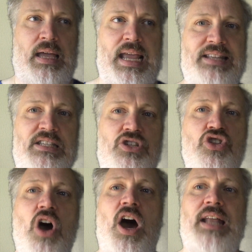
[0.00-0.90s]
It's
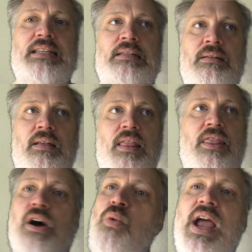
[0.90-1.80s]
not
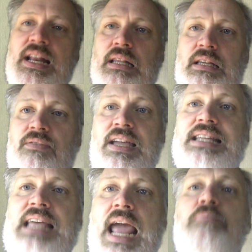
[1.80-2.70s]
the way to live.
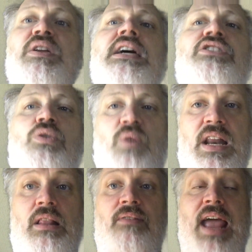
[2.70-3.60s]
It's a potential way
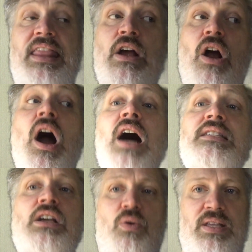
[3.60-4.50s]
to live. And there are
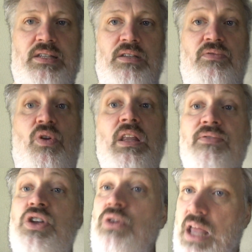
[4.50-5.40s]
consequences for
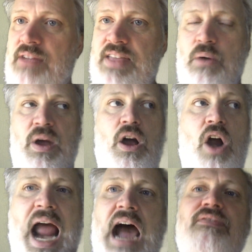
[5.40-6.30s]
living your life that way
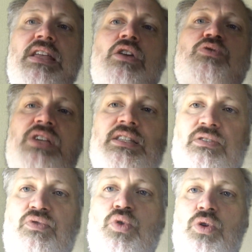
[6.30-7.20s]
or having those sets
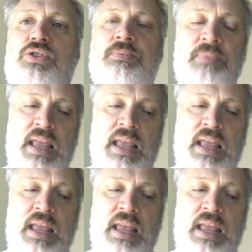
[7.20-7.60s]
of rules.